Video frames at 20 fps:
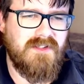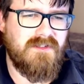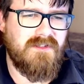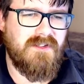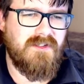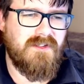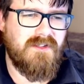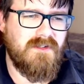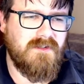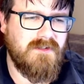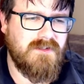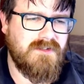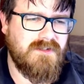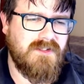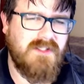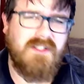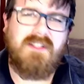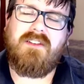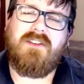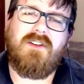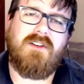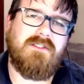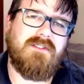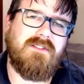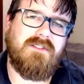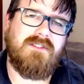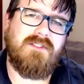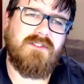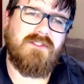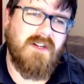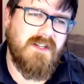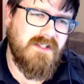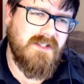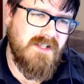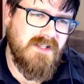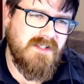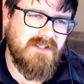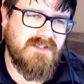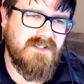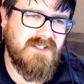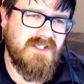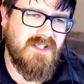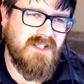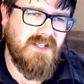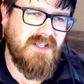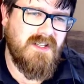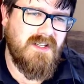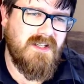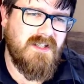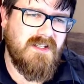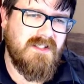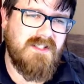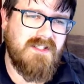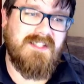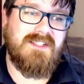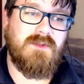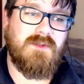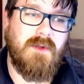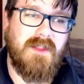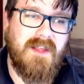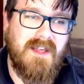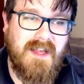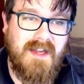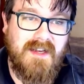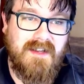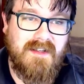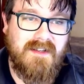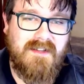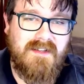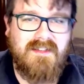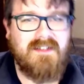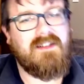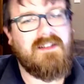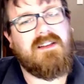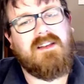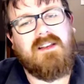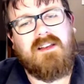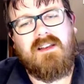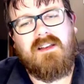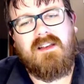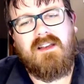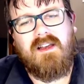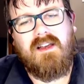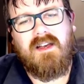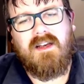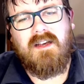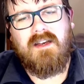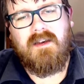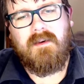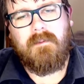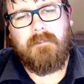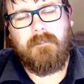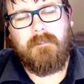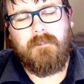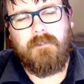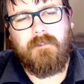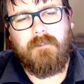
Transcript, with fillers: So of course you got straight text, text with a header, um,